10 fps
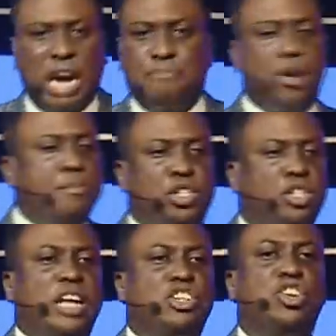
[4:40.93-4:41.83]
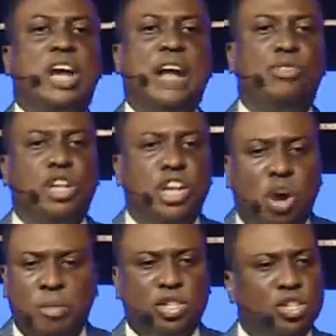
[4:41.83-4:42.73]
I promised you that your annual
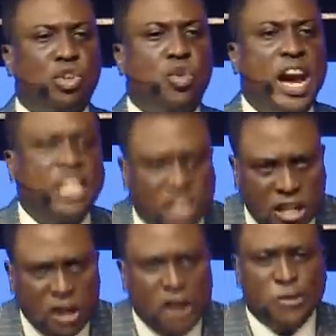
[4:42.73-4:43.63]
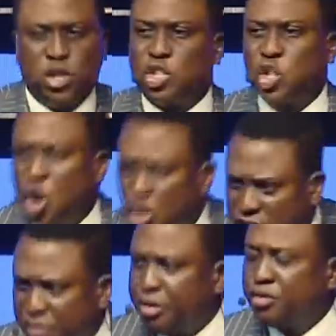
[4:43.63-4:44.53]
income is going to rise to two hundred
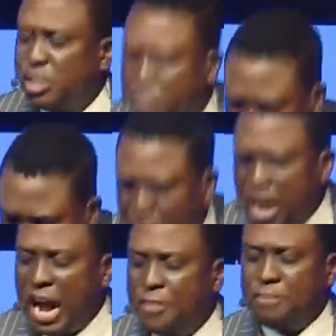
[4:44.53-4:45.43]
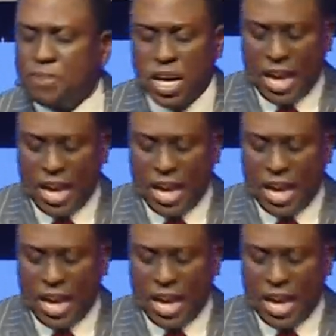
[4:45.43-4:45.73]
fifty million dollars per annum.